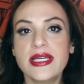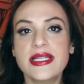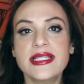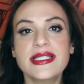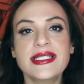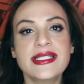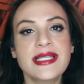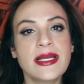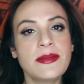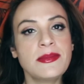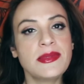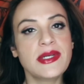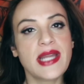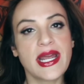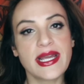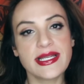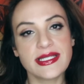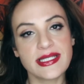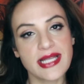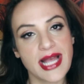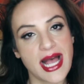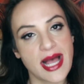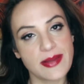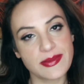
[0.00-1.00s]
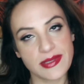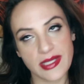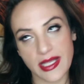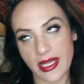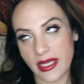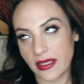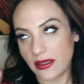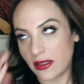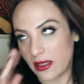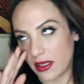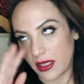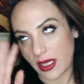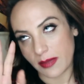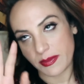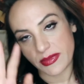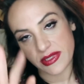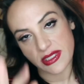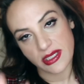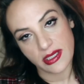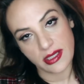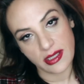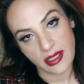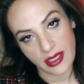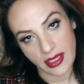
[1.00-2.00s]
some nice cops are like, look, I'm
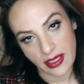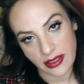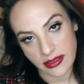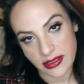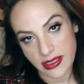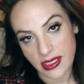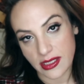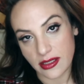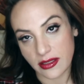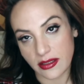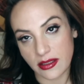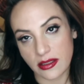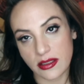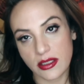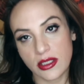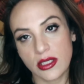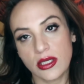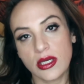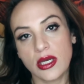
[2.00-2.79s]
just gonna like tell you,